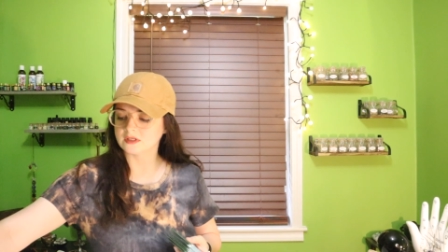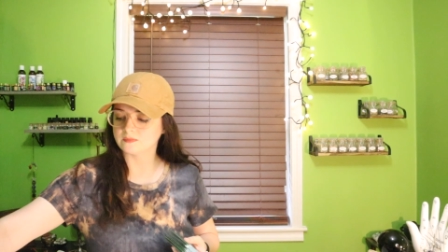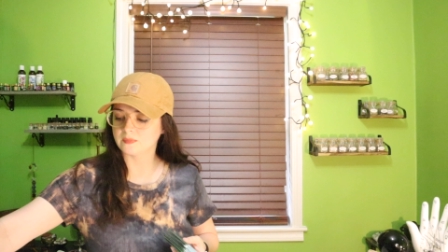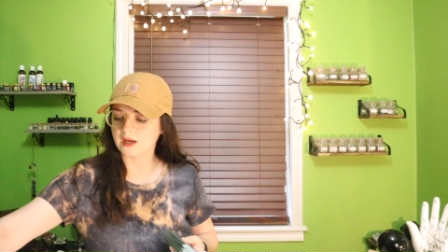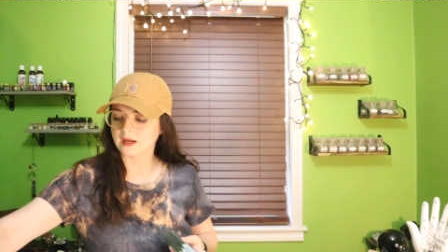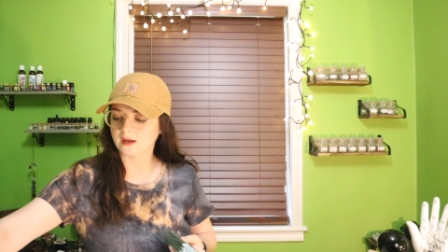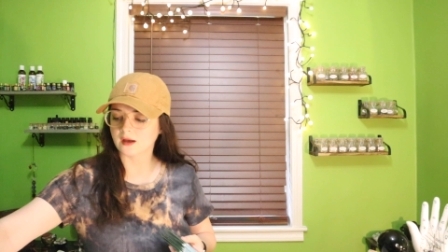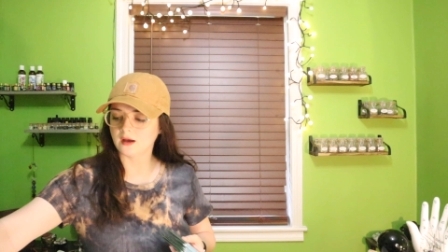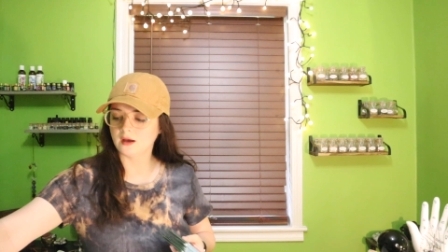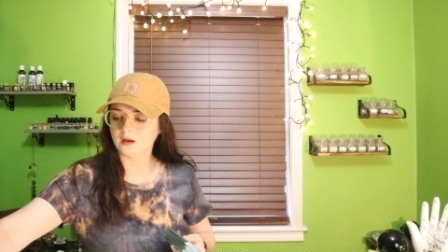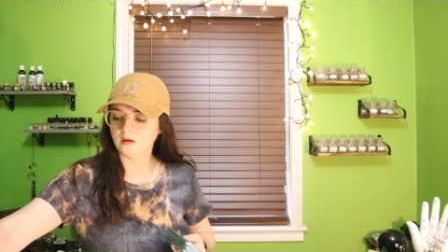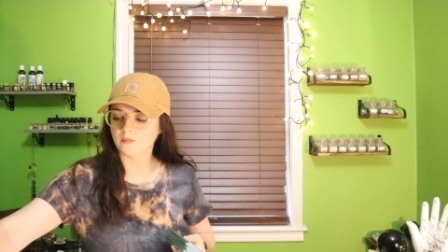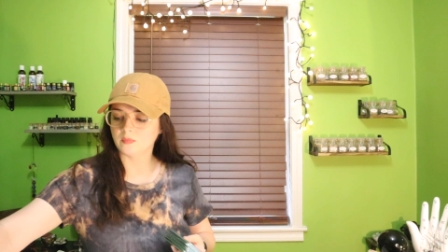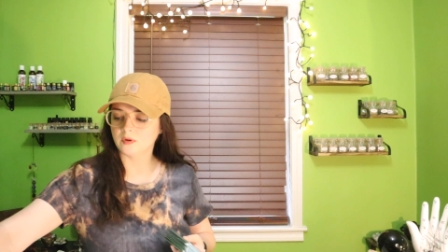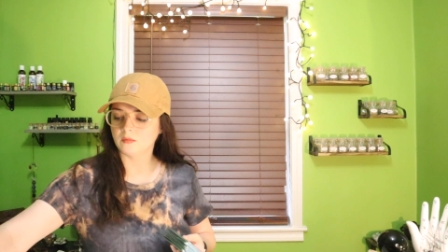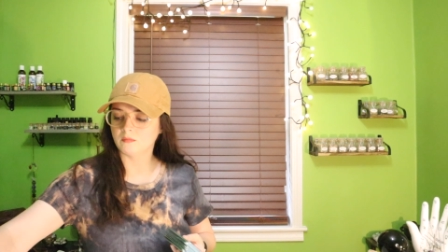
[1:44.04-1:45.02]
this back
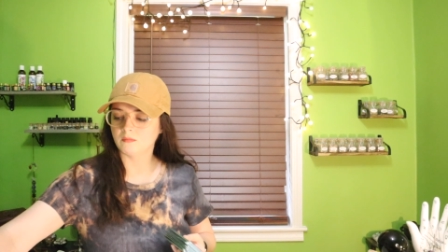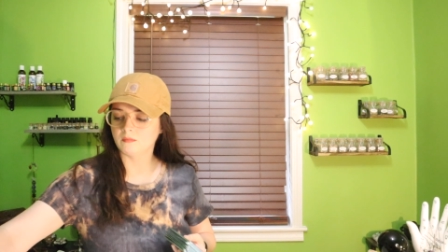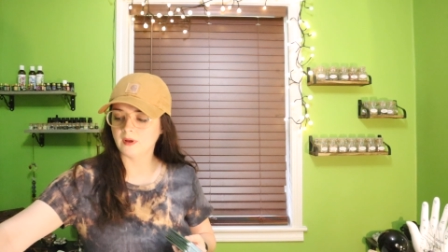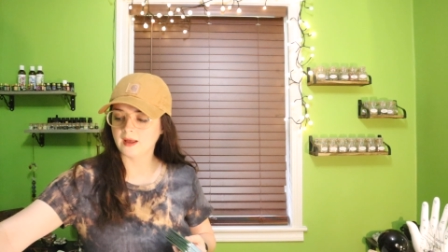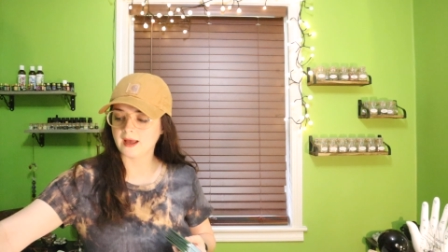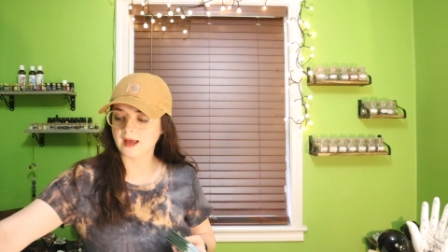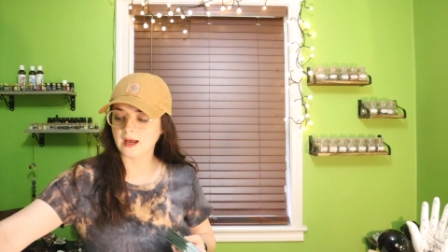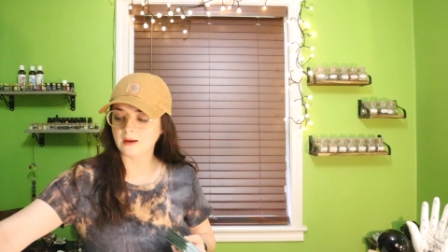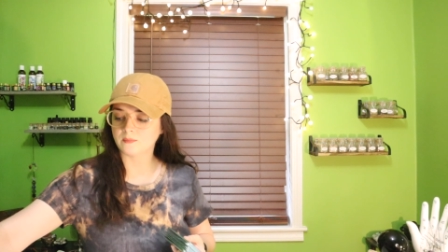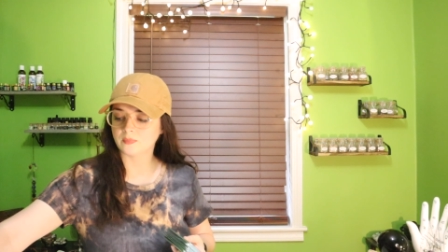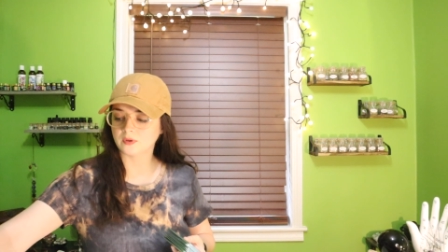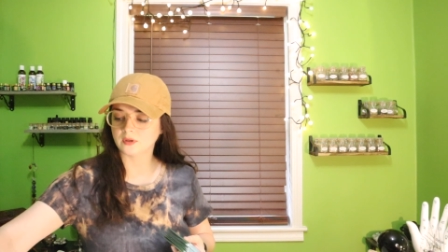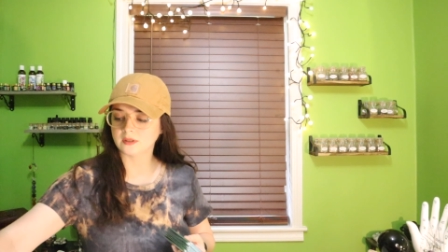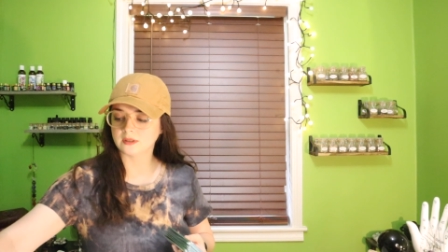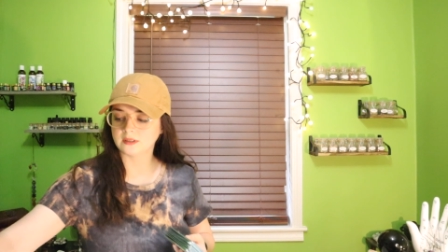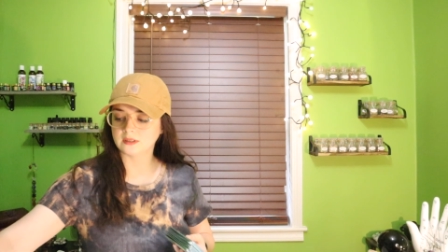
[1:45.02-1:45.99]
up. My
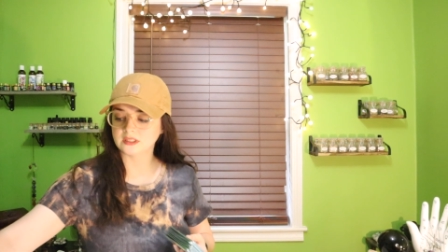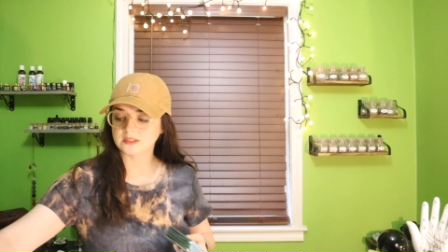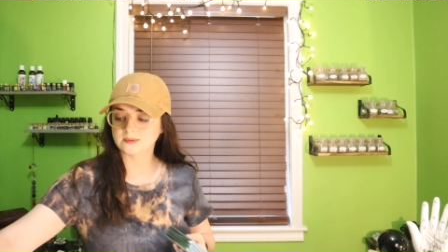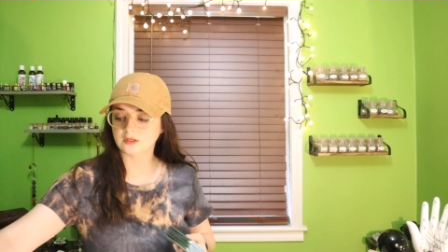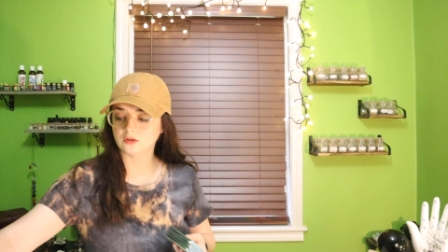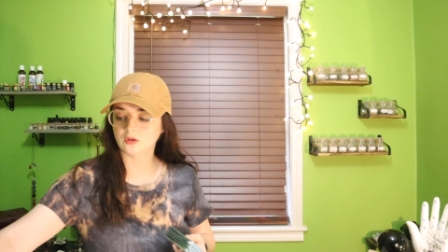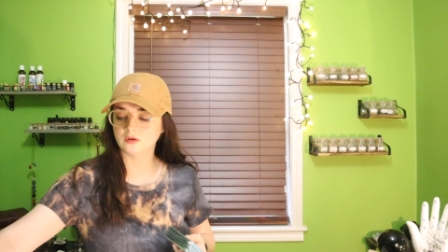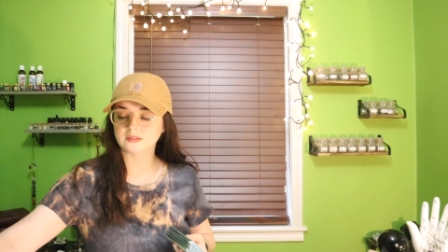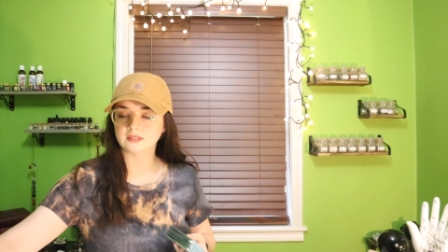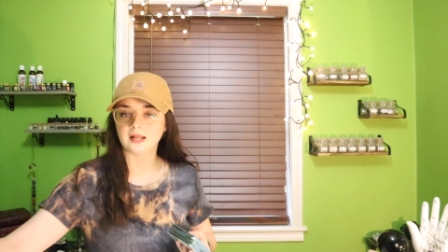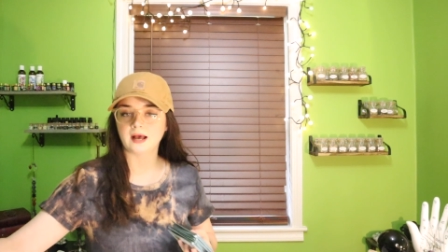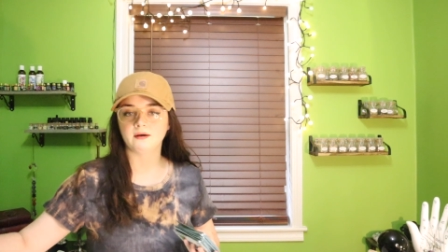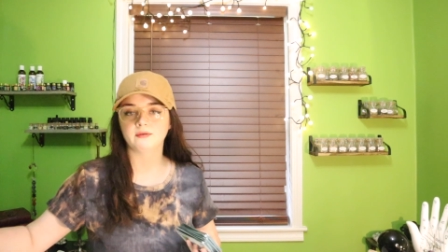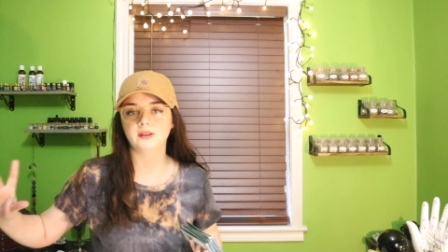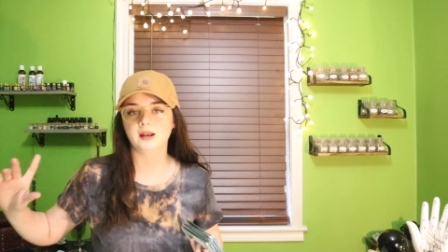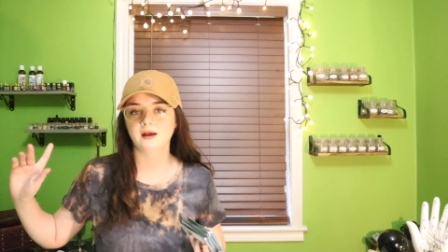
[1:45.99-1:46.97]
app has been closing
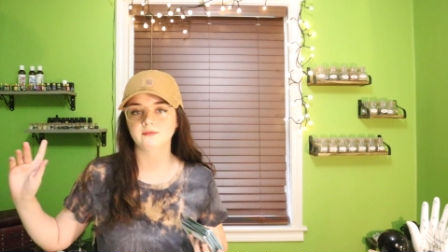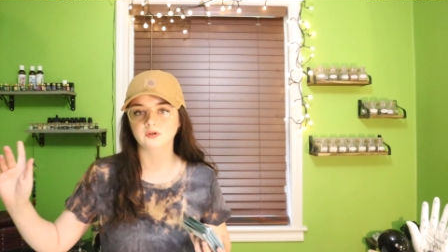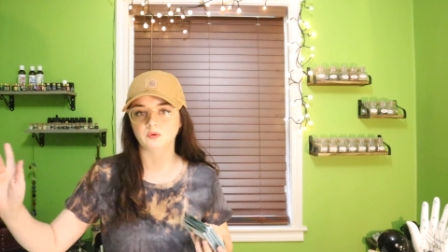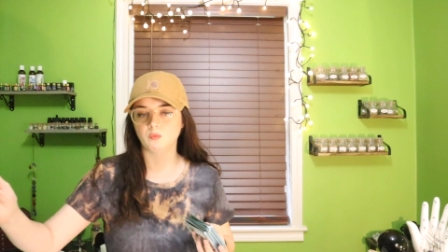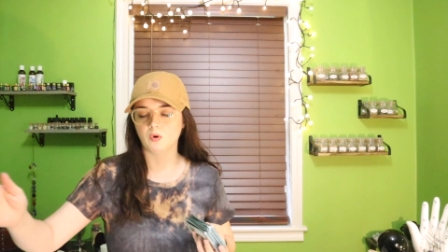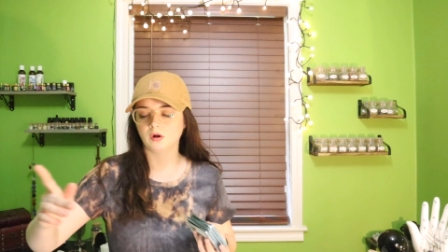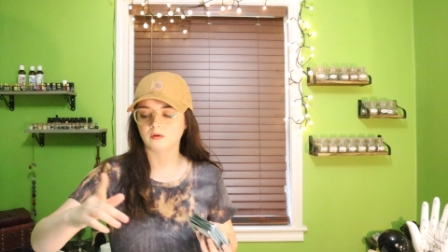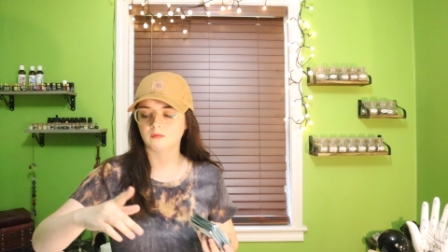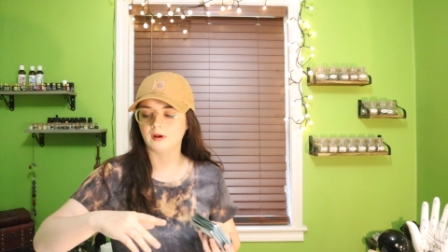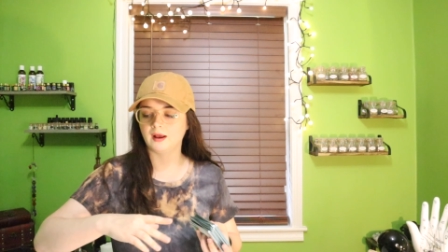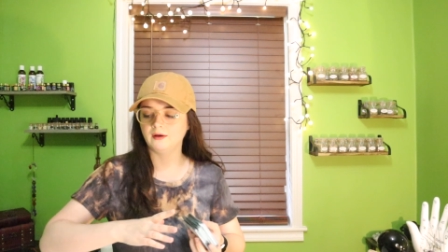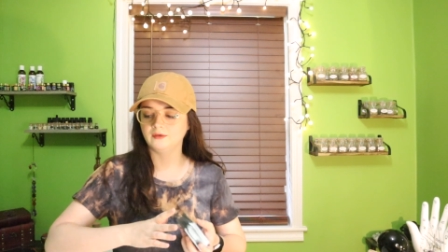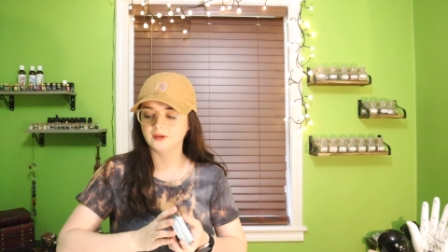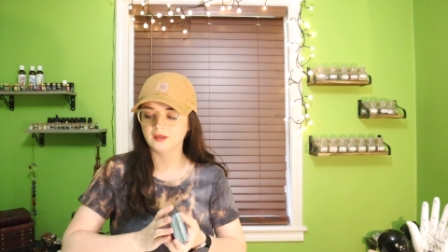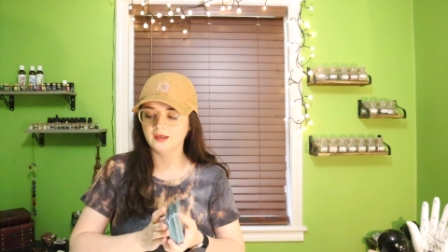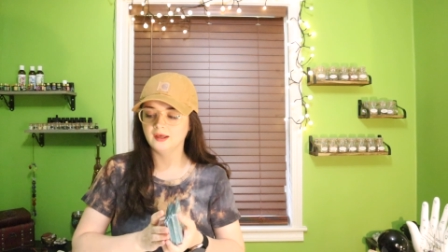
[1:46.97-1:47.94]
out and then I have to walk
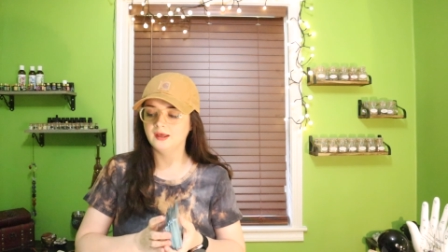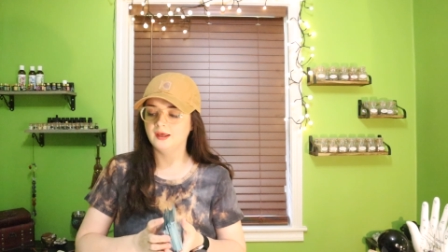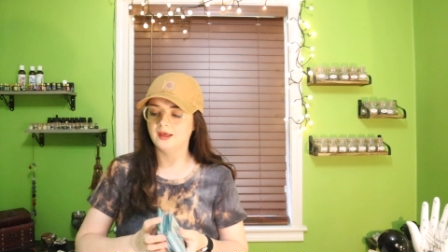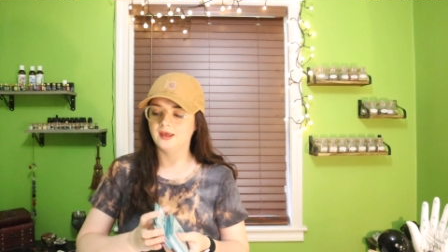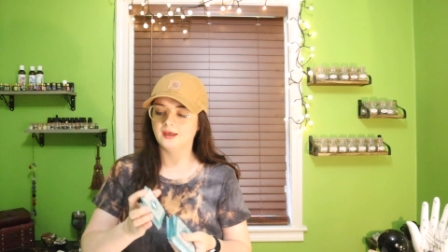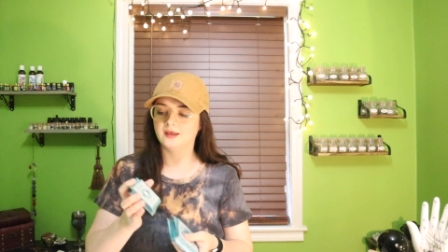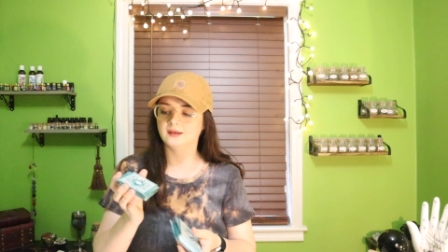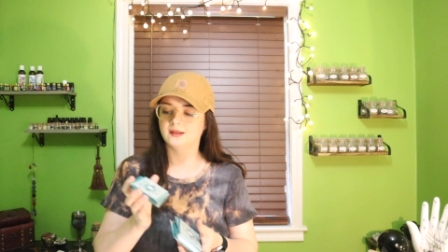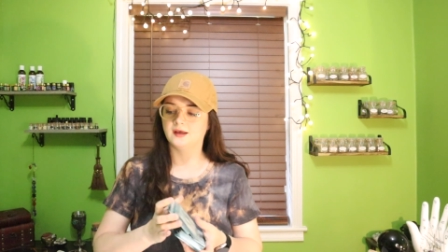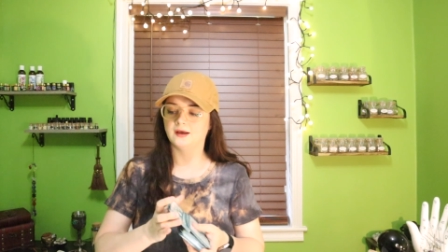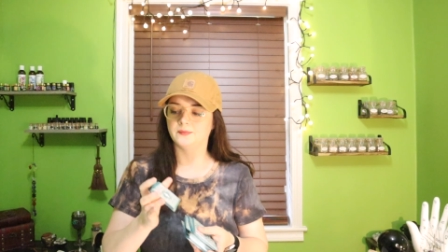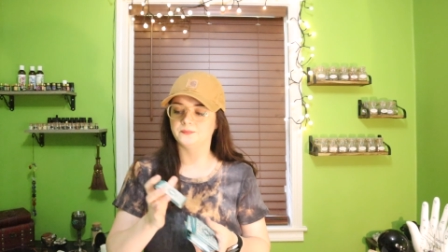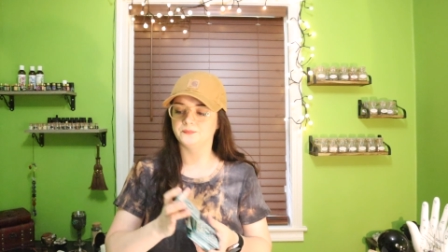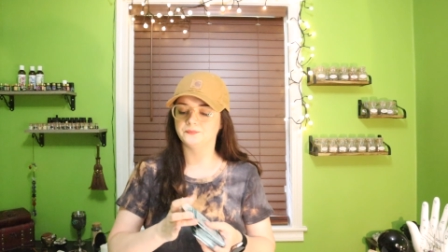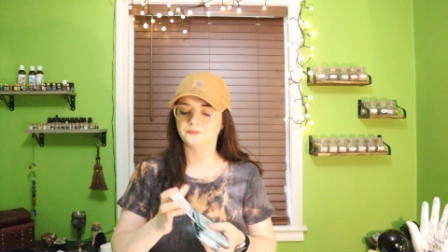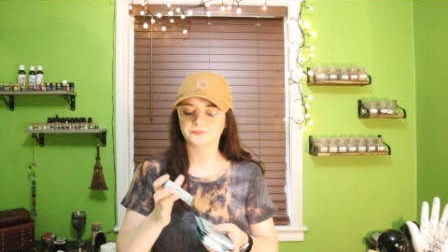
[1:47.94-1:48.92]
around and
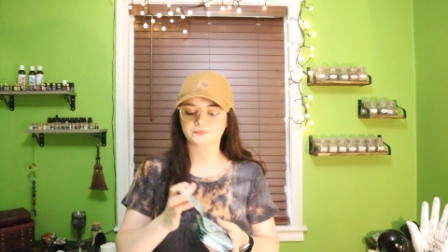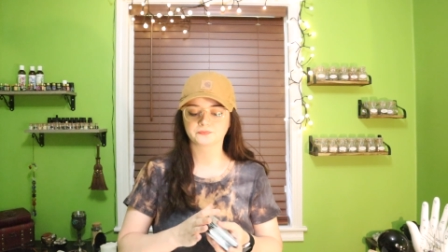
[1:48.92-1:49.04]
um,